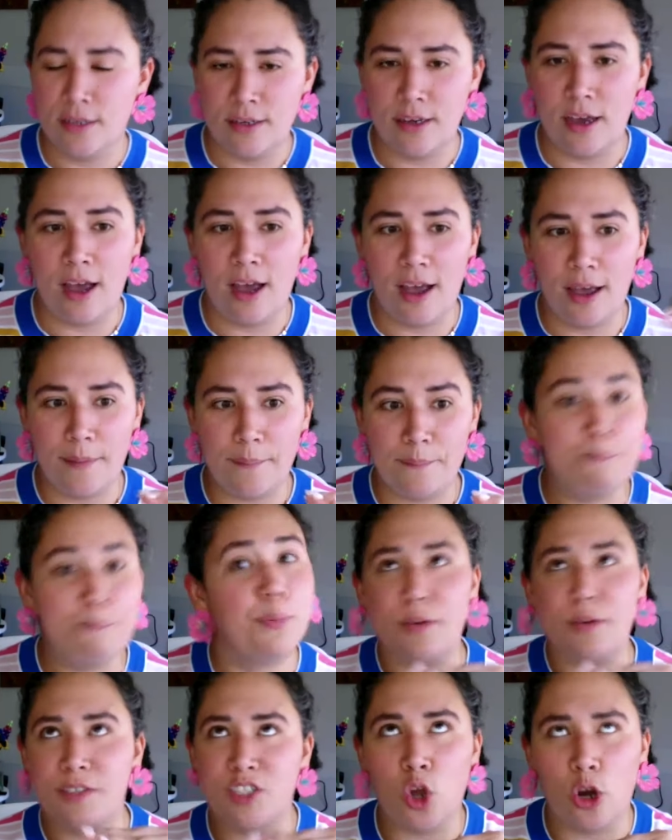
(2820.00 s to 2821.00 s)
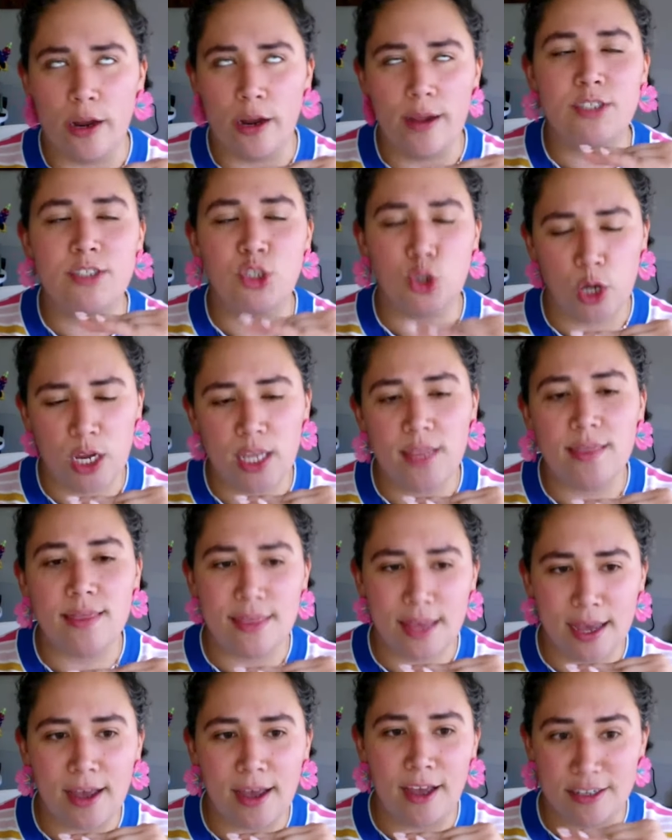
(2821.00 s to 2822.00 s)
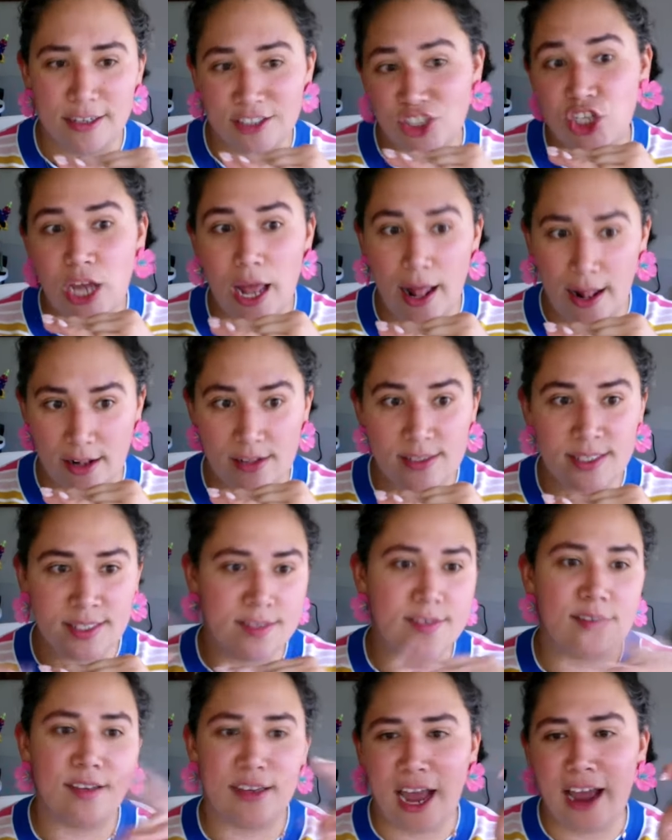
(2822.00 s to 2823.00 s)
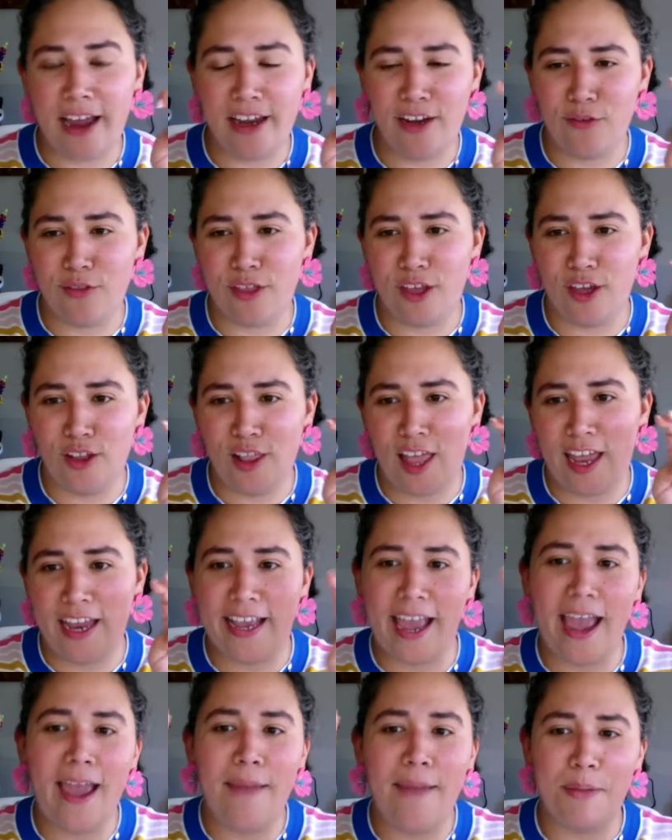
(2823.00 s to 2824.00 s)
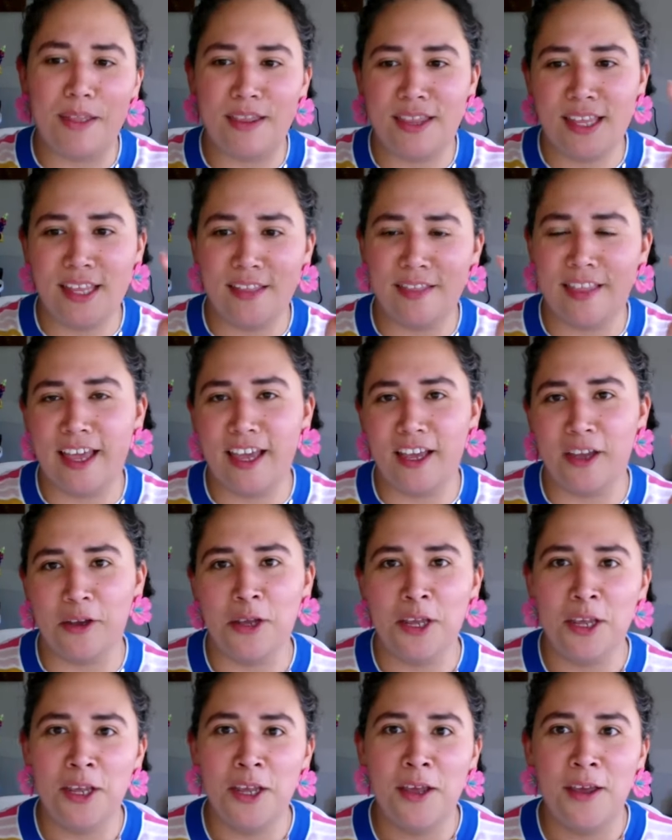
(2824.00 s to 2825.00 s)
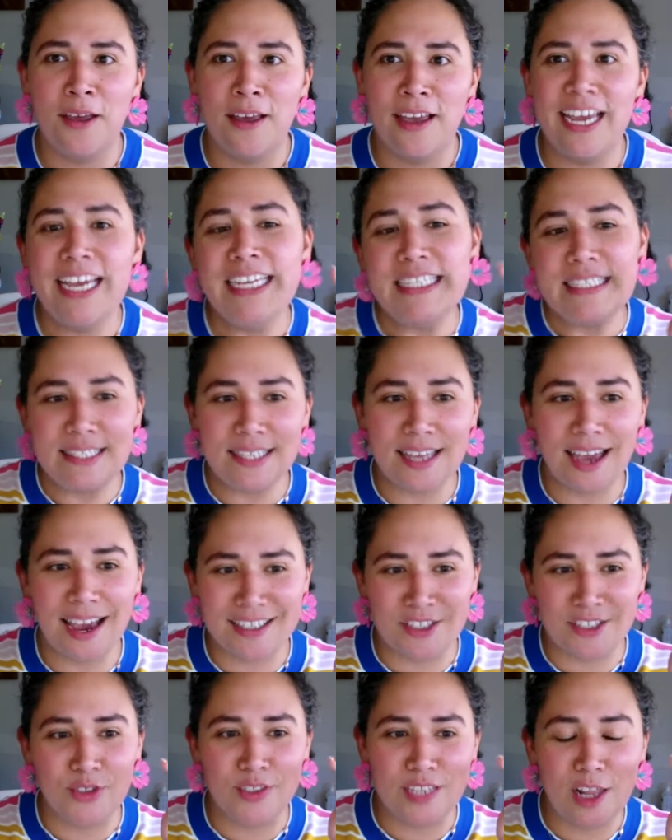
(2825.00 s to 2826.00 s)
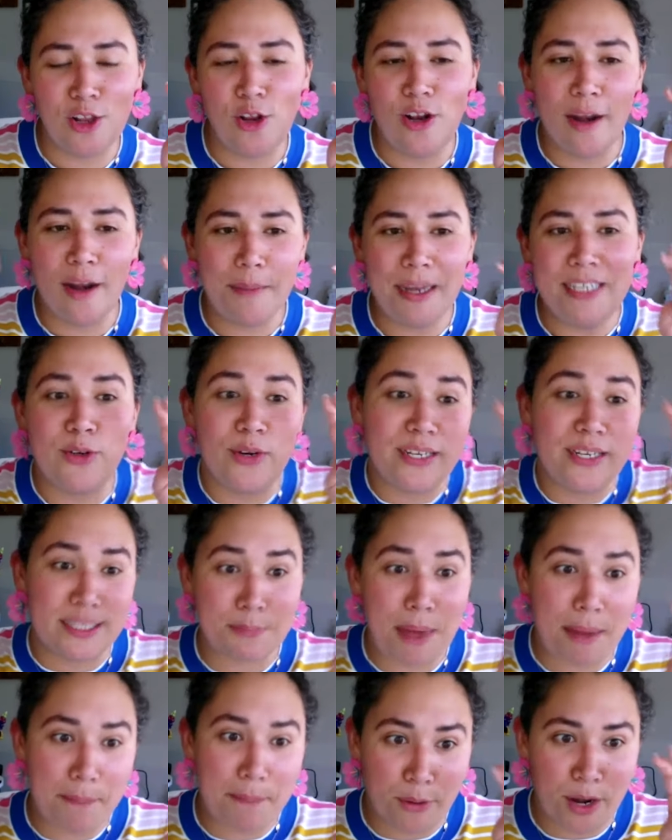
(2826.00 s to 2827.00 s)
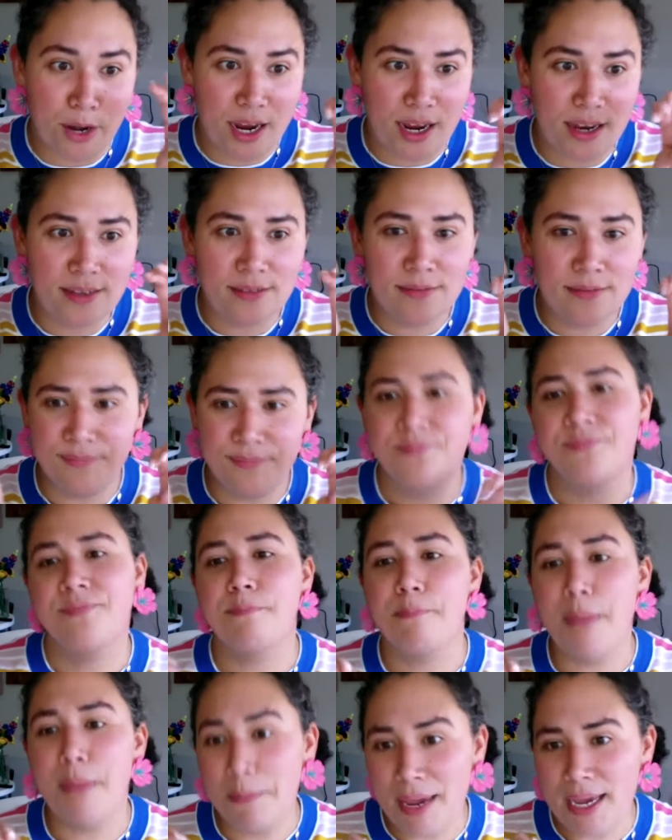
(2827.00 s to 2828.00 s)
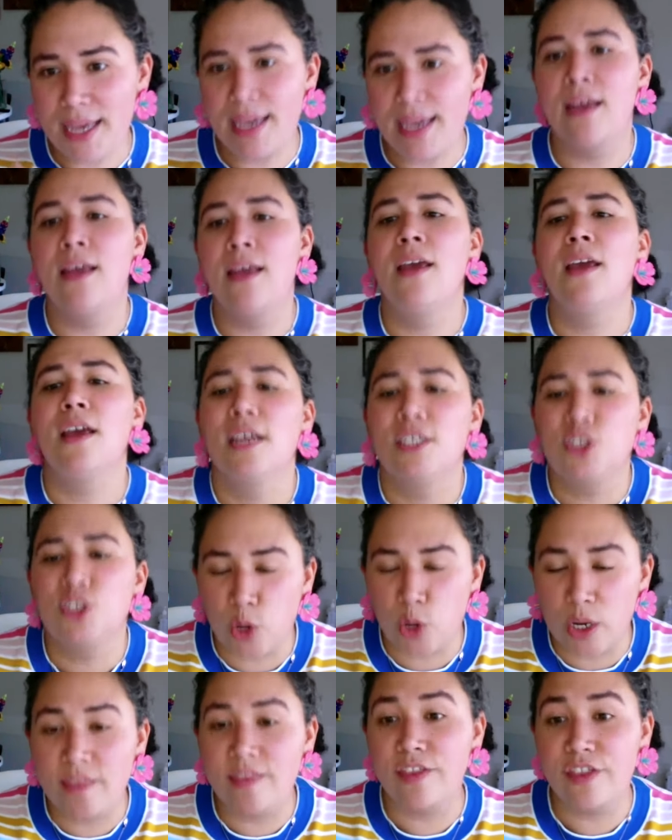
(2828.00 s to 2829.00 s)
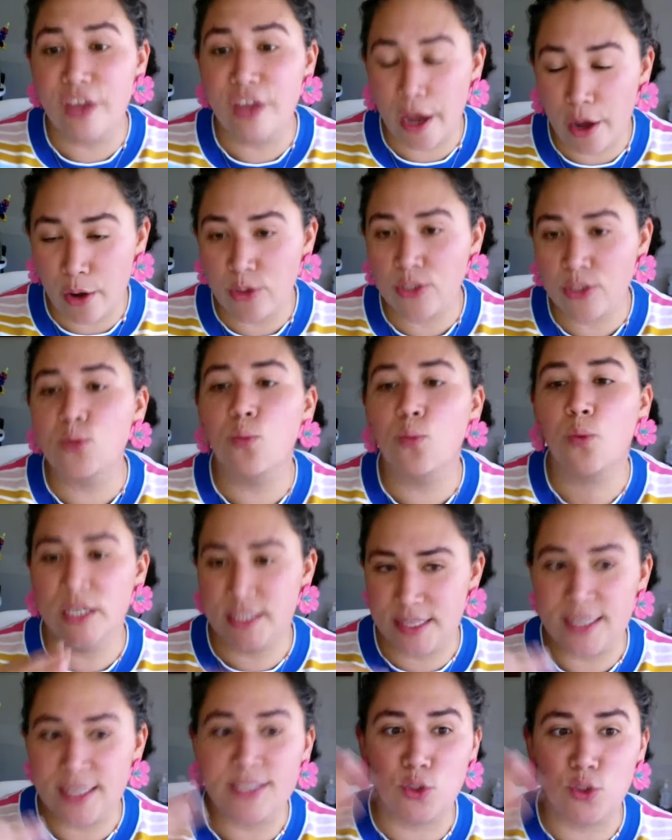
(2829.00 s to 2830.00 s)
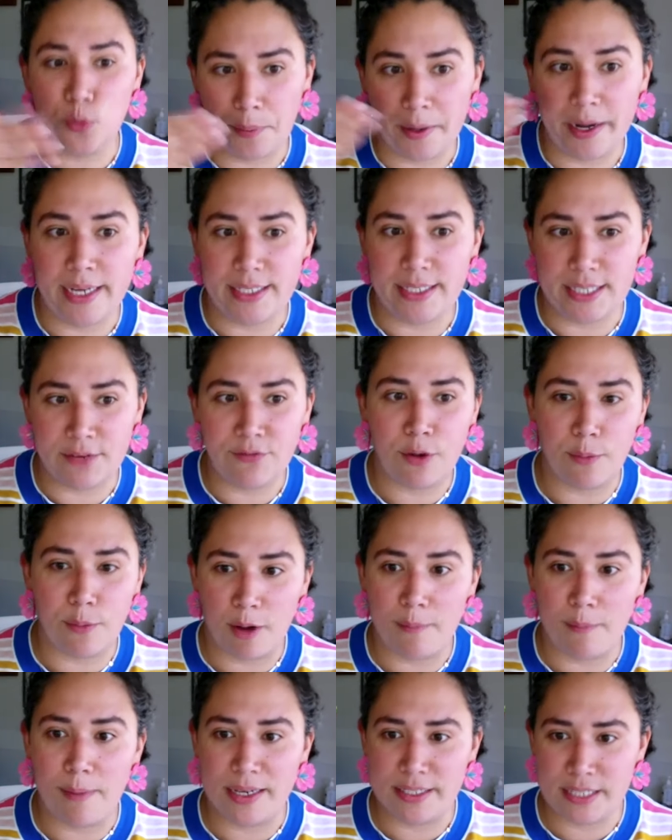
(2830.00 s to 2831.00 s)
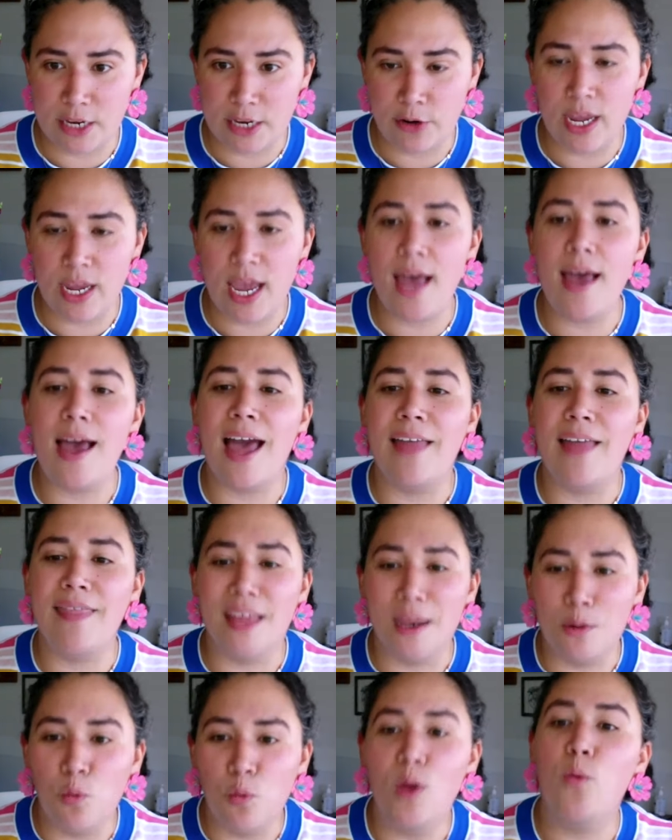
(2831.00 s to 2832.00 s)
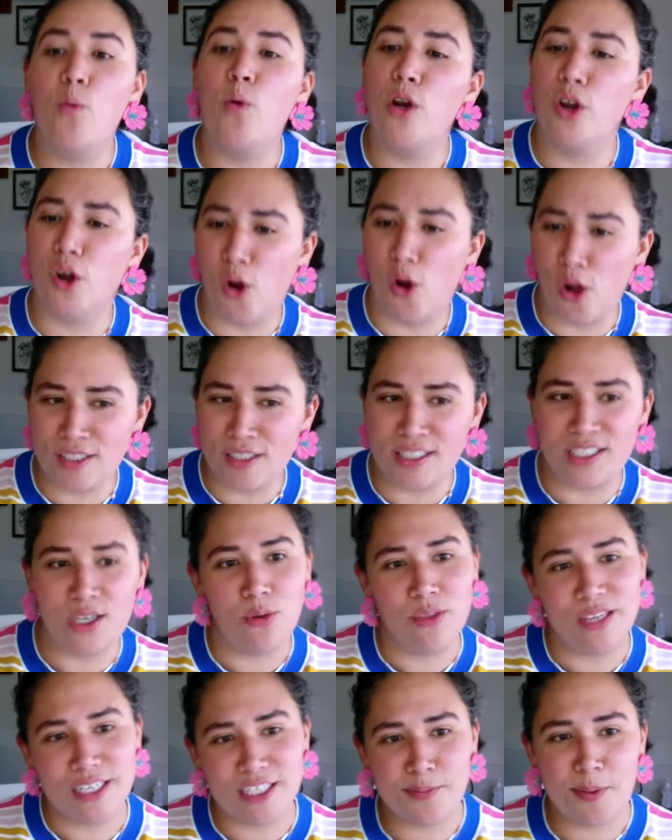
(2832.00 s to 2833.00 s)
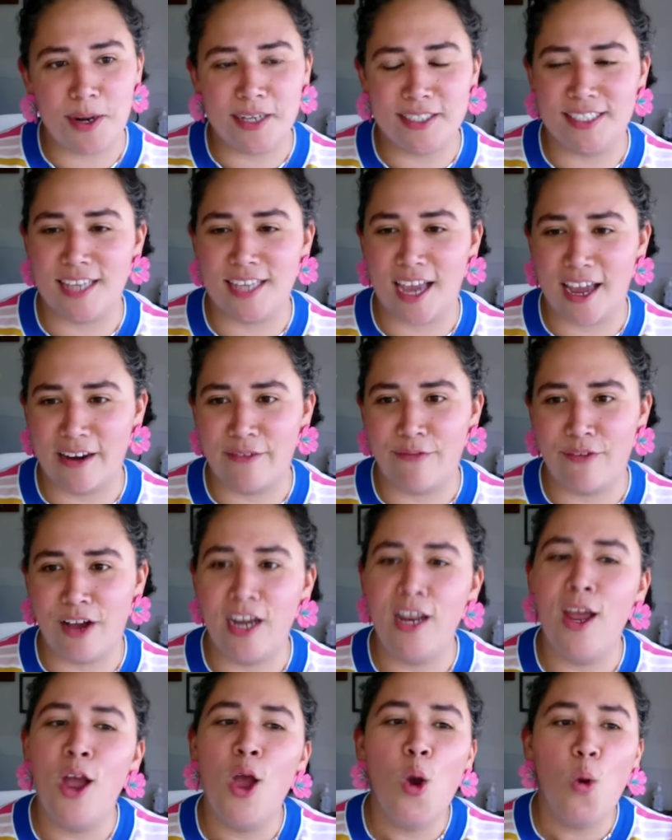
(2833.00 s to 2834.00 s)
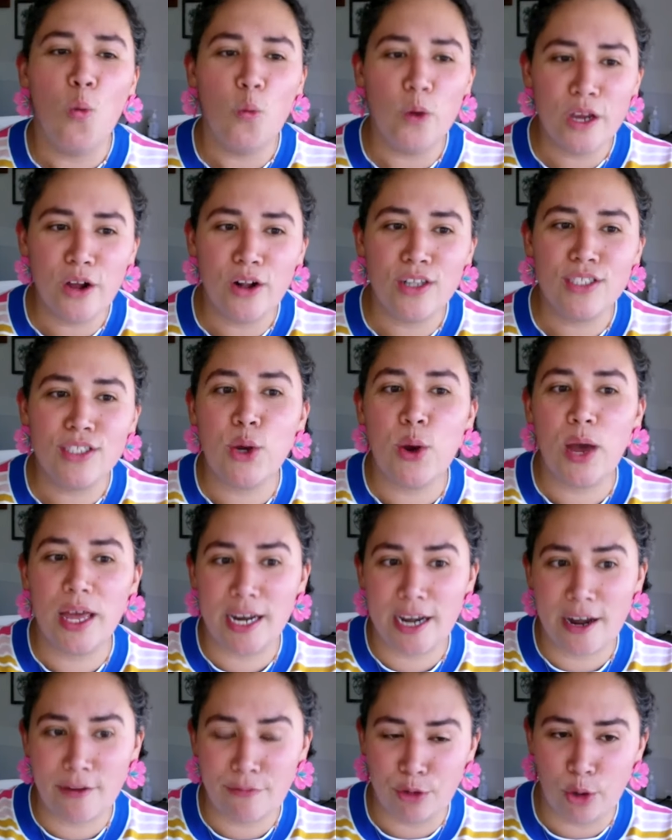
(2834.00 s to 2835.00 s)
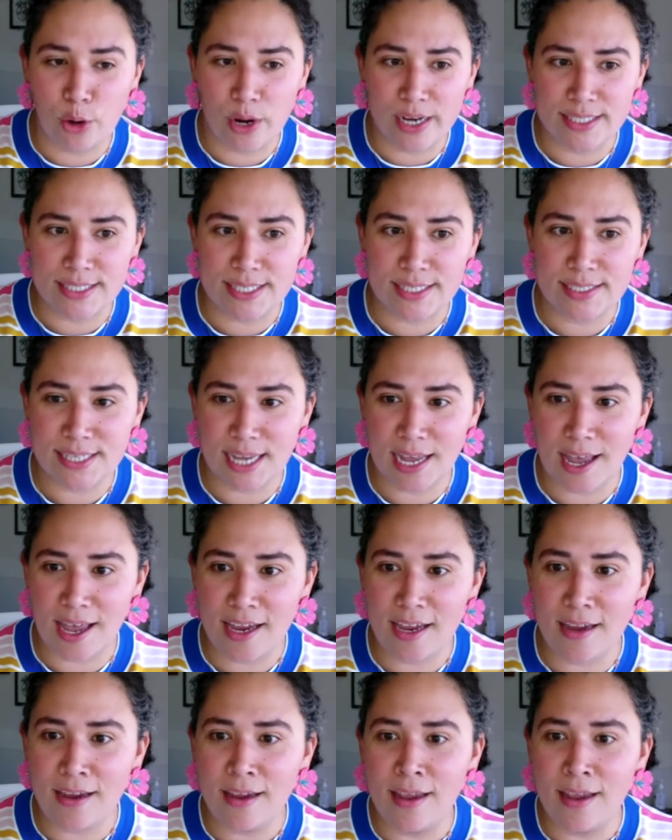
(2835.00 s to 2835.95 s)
treat the gels, kind of the like the extracellular matrix membrane mimic, treat those with the supernatant from our bacteria. And then we would also, this part is kind of fun, we also added a fluorescent dye.